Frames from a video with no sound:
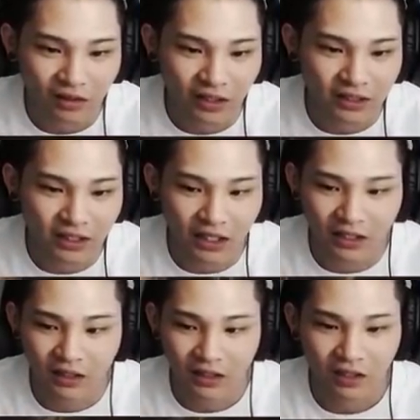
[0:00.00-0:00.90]
That's it lah.
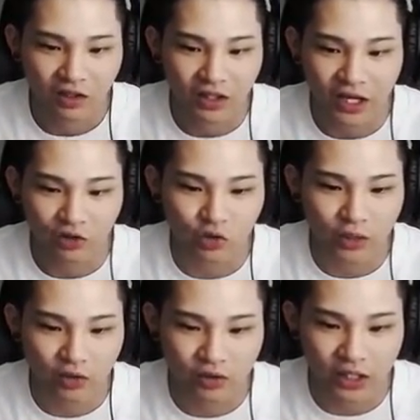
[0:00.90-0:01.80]
Okay, I'll do
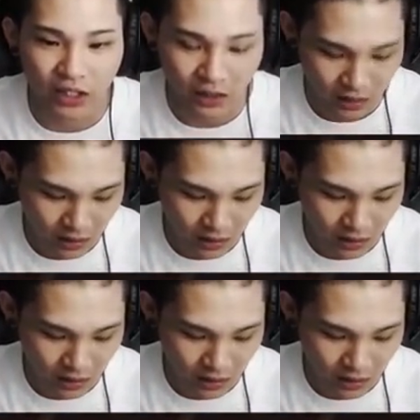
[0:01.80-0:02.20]
what you say.